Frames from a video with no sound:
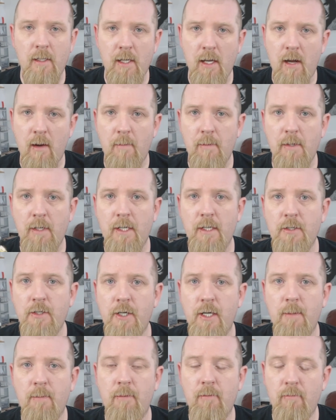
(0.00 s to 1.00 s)
They are pretty
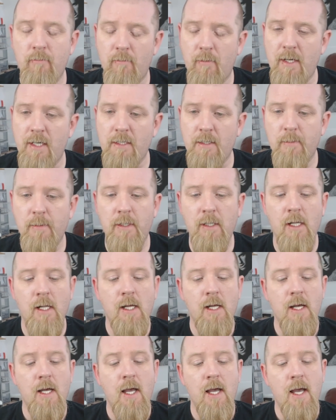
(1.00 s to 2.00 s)
cheap and reasonable.
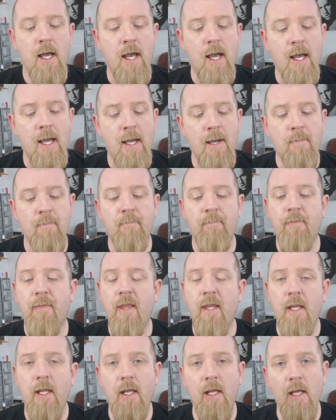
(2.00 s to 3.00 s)

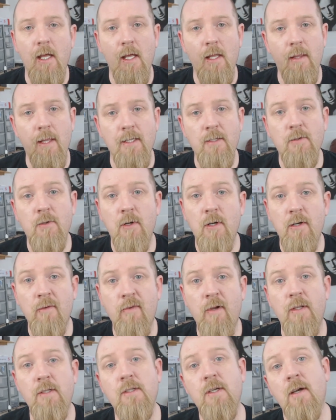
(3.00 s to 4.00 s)
That's all I've
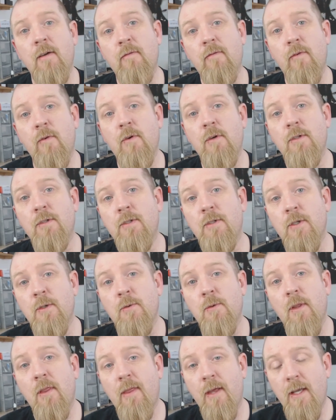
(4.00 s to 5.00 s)
got time for,
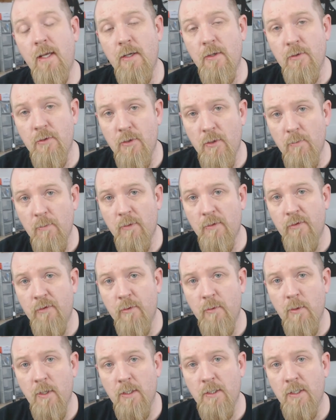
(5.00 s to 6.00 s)
so thank you so much
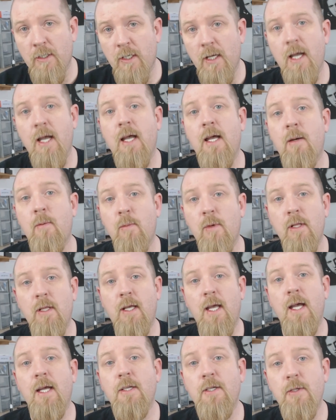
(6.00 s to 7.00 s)
for watching, and we'll
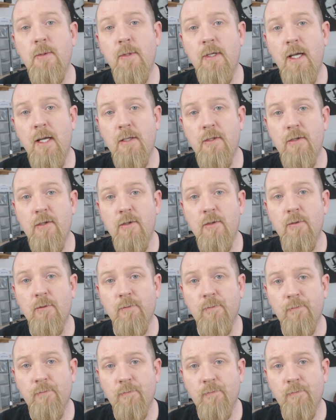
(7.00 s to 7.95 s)
catch you again soon.